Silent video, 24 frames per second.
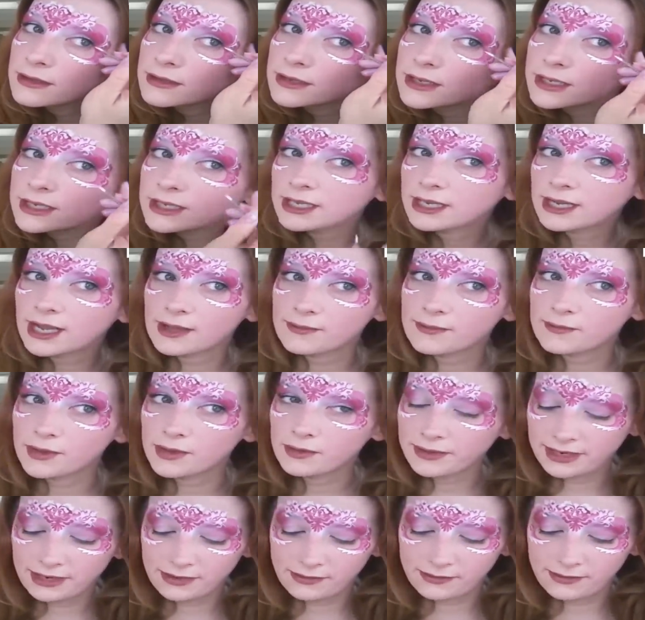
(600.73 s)
Just a
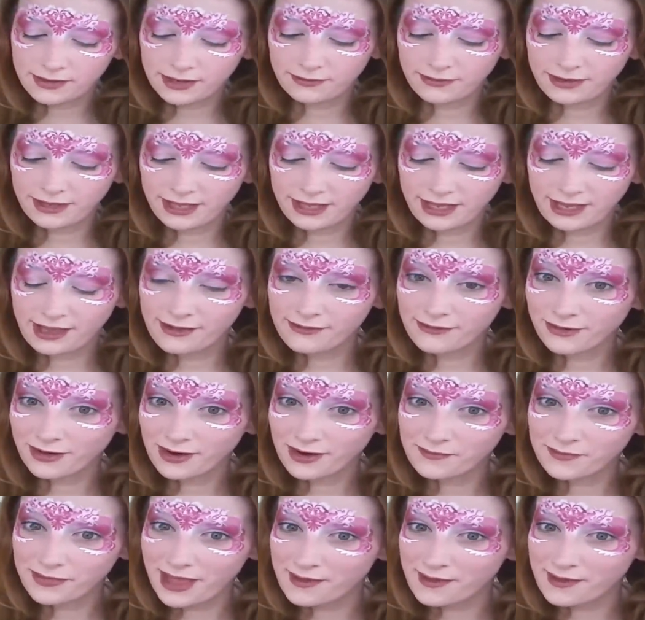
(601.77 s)
couple. We don't want to really cover up